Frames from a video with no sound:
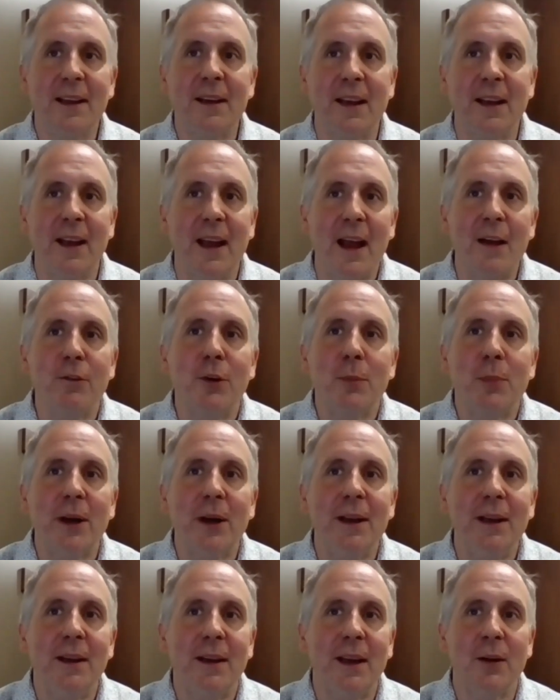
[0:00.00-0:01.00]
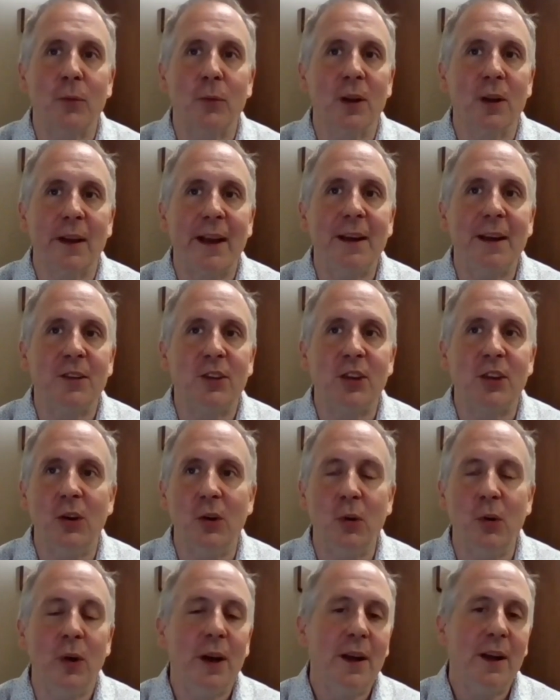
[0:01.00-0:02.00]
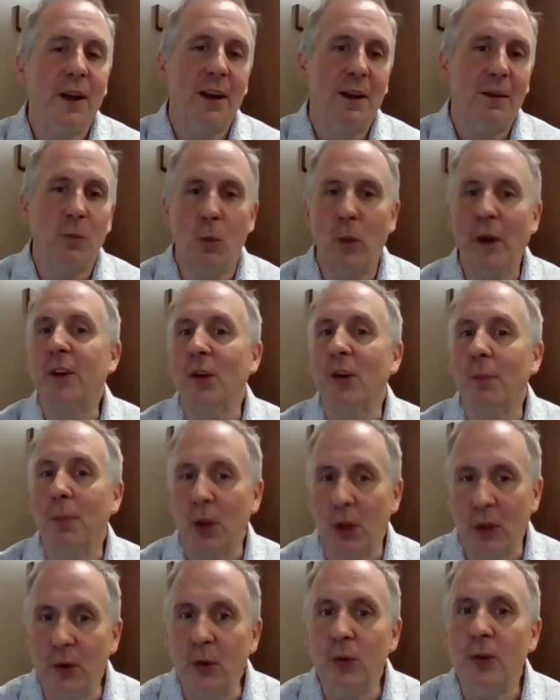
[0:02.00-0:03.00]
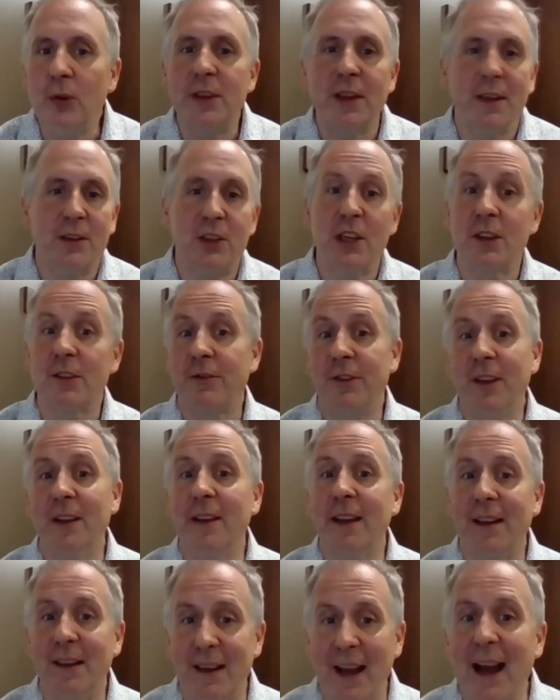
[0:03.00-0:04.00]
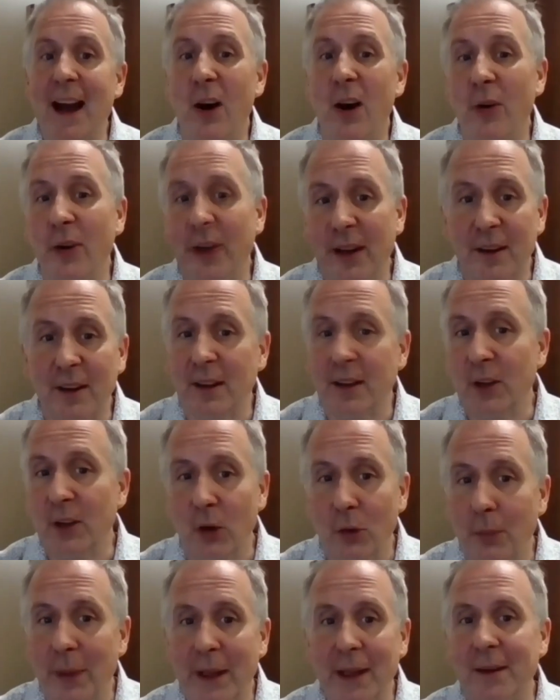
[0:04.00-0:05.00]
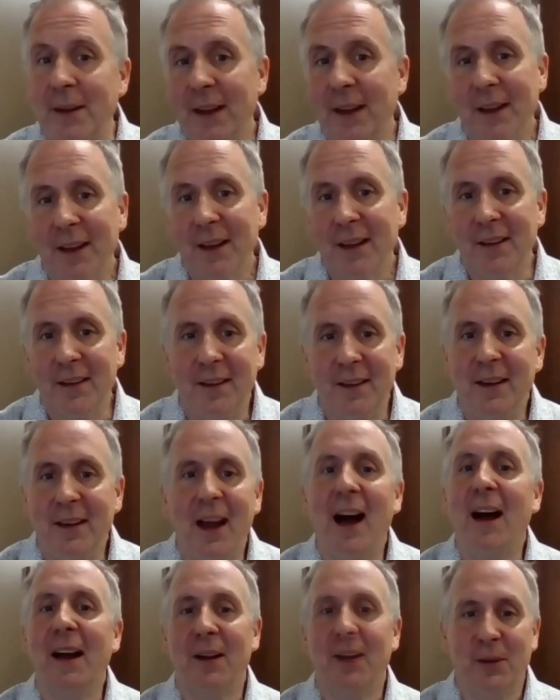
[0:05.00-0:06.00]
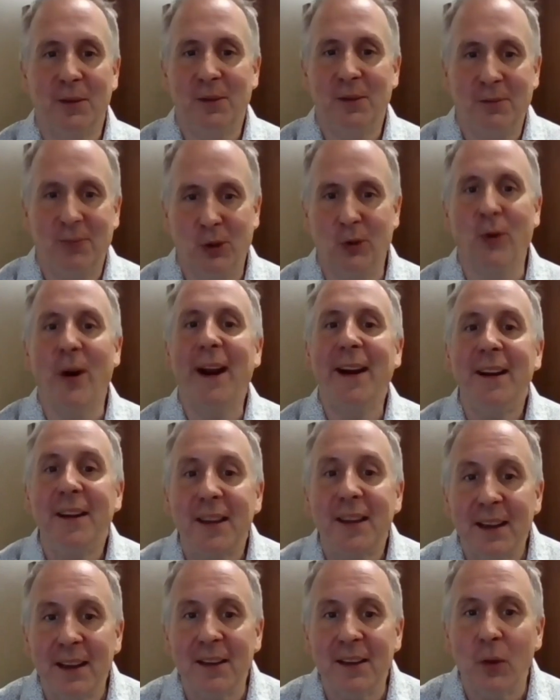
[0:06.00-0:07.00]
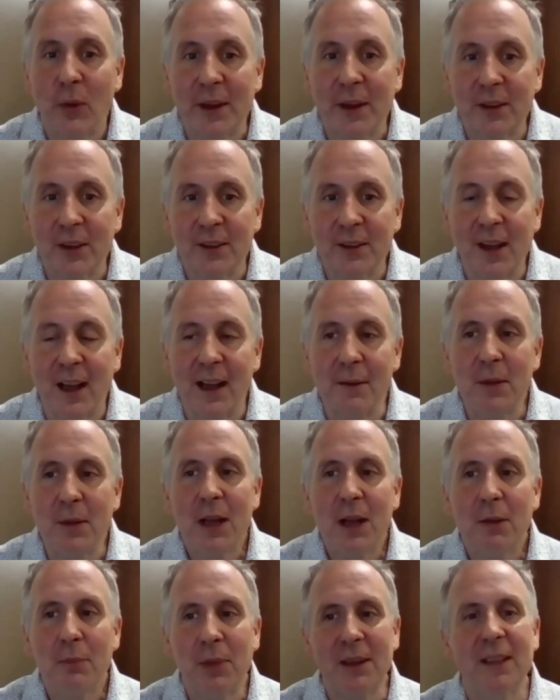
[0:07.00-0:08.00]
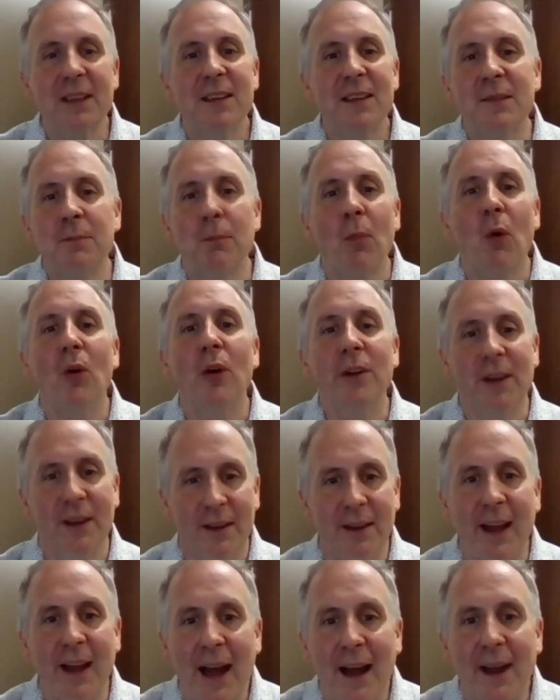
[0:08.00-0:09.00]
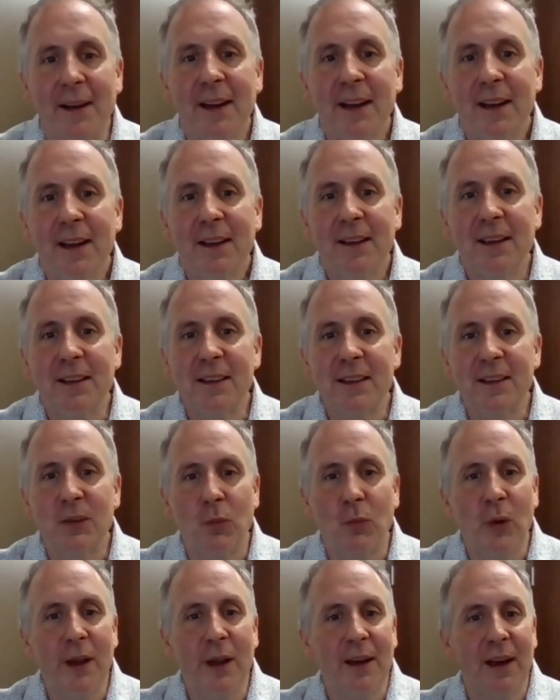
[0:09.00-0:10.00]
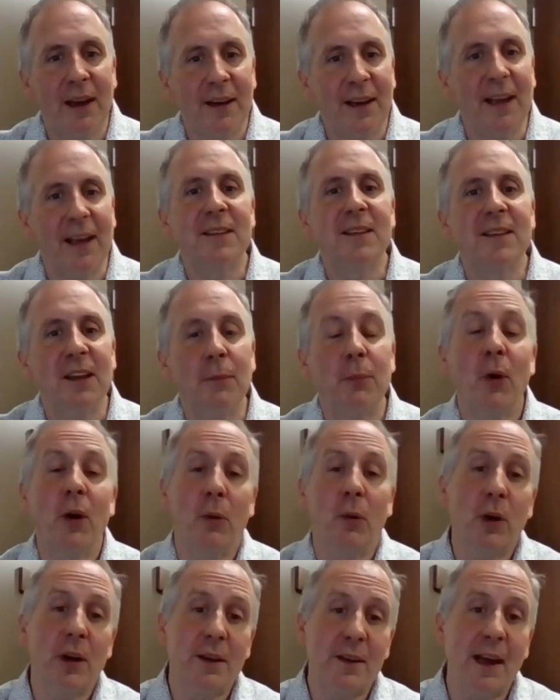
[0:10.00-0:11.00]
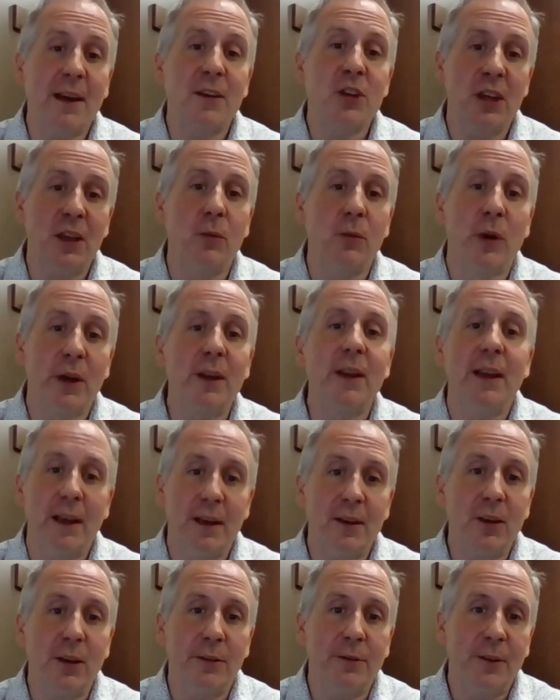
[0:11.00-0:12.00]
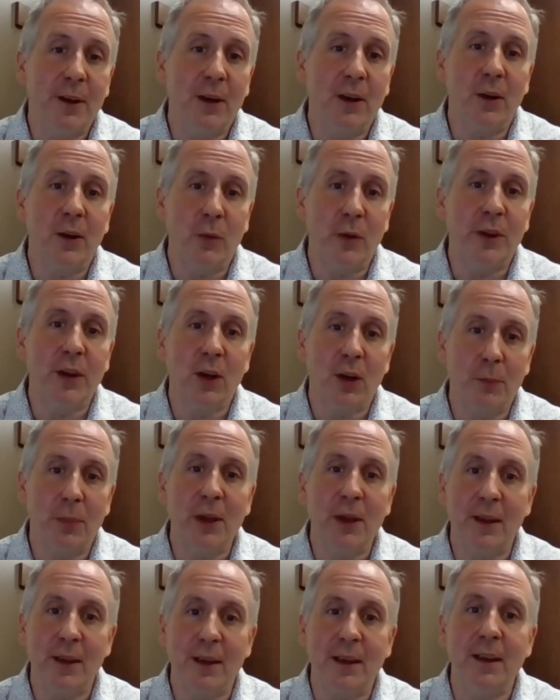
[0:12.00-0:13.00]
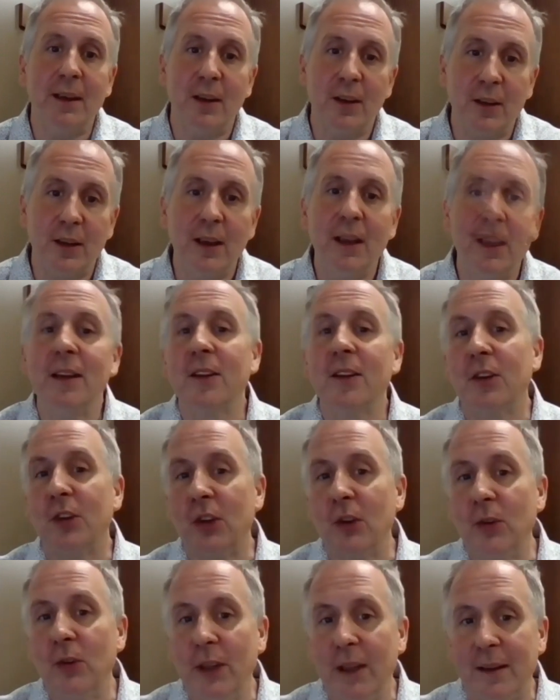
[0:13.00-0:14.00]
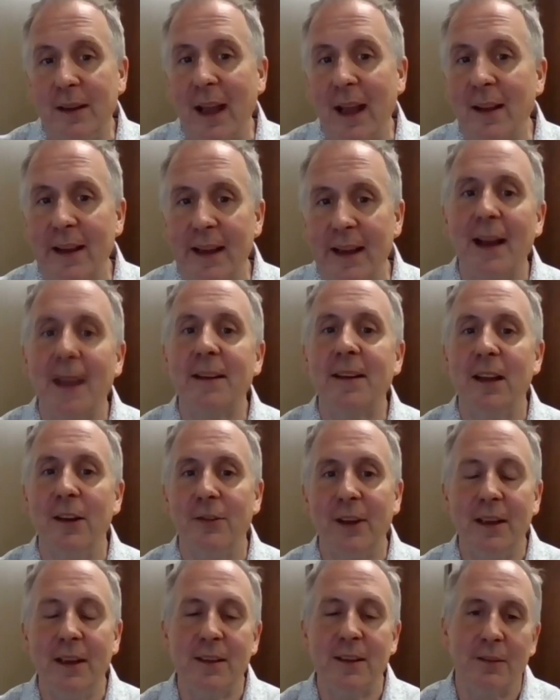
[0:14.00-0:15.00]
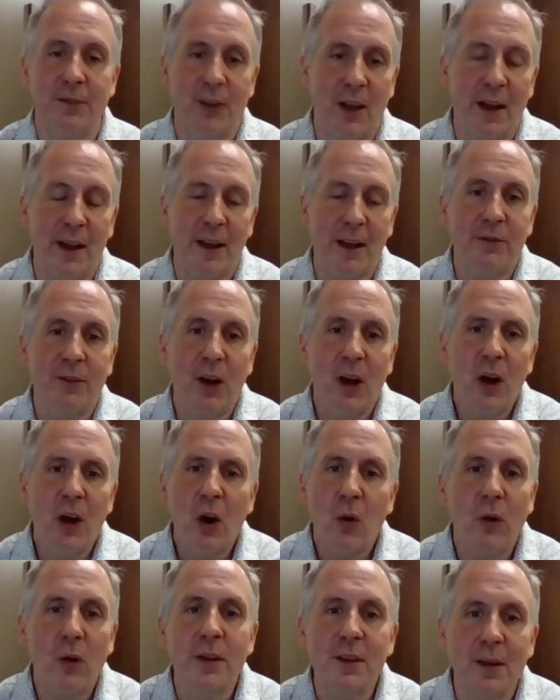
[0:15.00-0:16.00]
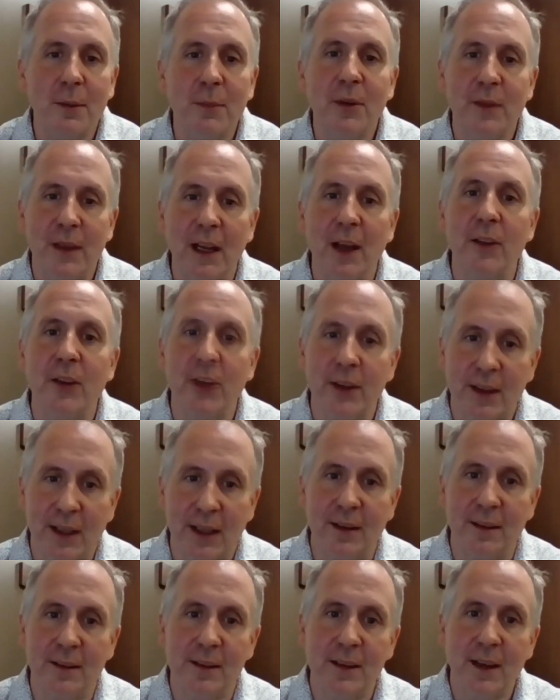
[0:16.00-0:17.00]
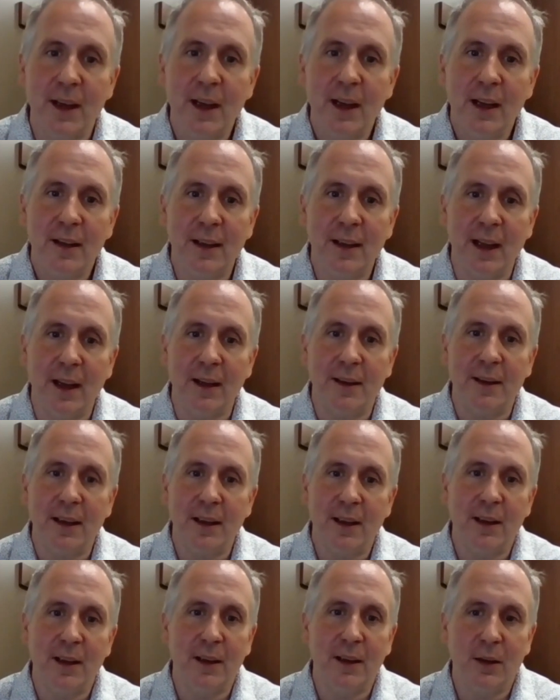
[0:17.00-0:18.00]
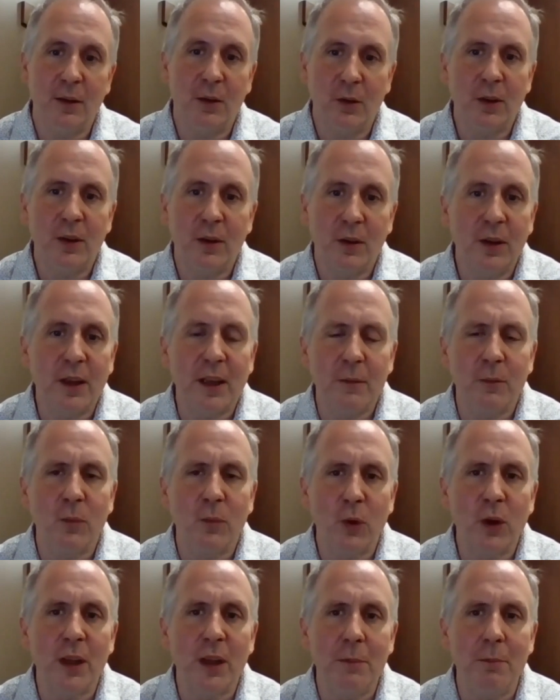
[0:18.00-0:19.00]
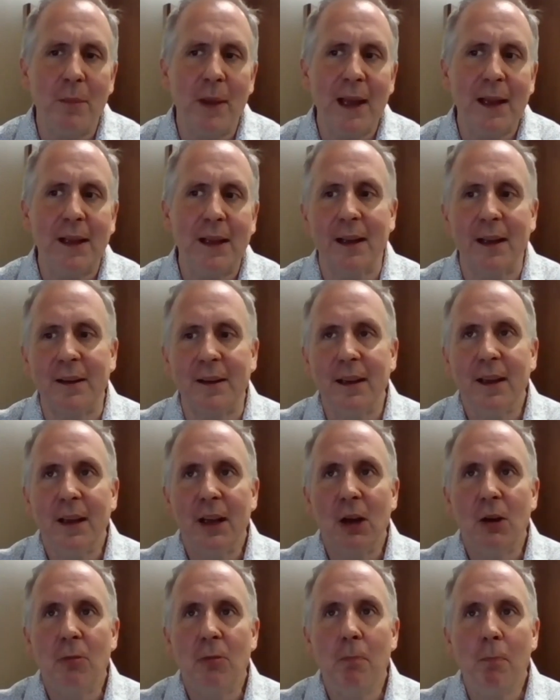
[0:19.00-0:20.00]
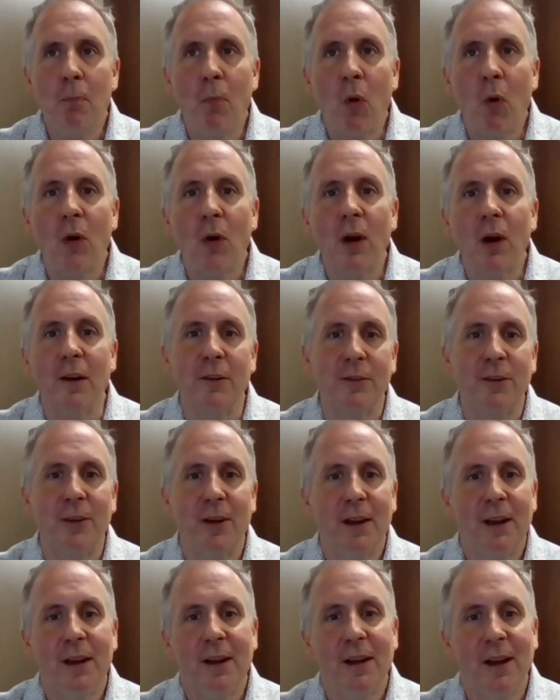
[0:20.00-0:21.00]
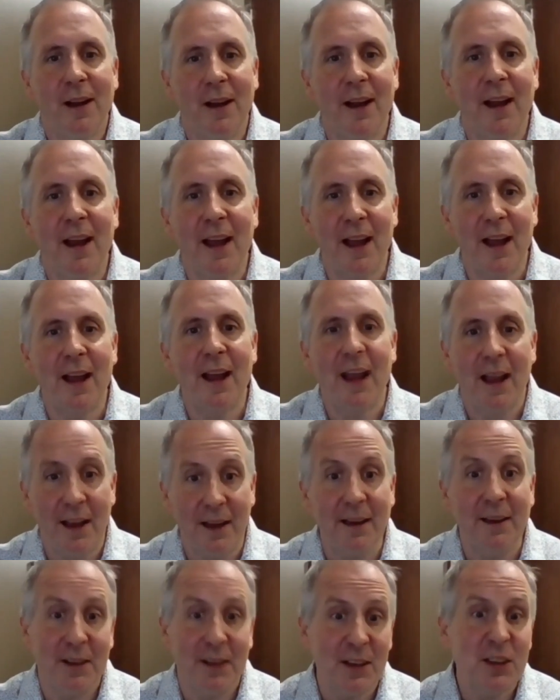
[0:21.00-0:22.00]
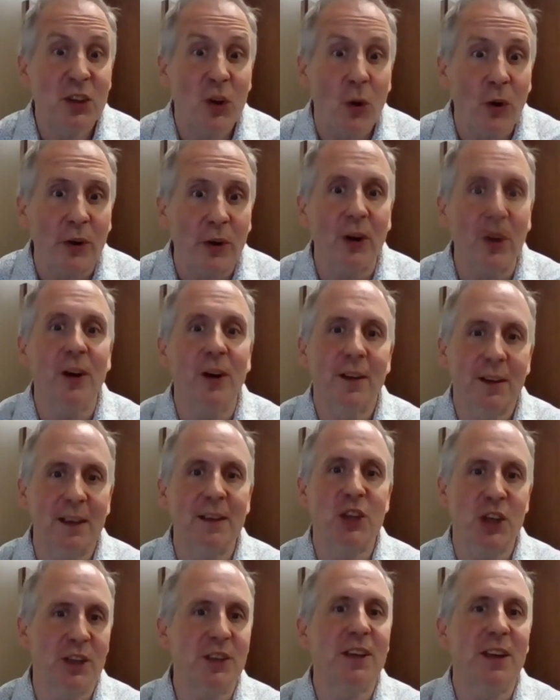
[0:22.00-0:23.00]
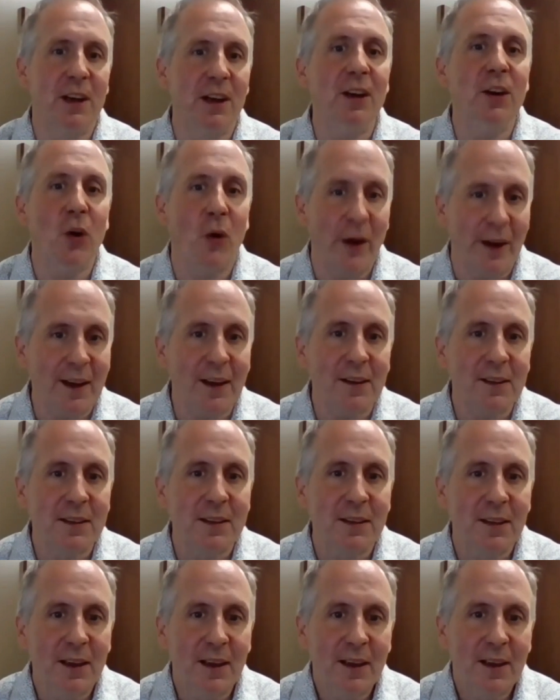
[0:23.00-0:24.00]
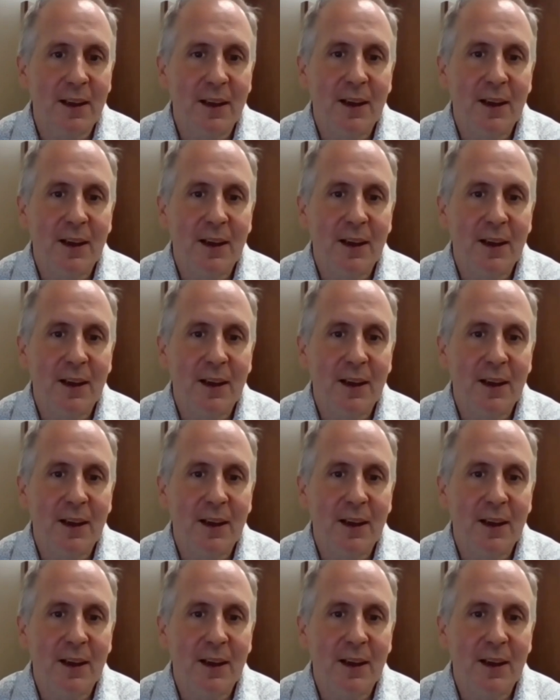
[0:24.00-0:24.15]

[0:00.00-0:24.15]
I think everybody can relate to winter blues and just feeling down and a little bit not great in the wintertime, but this is more than that. This is when it gets to the point where it's actually really interfering with your ability to either do the daily activities of life or some of the other things that can really make it more of a disorder than just an annoyance.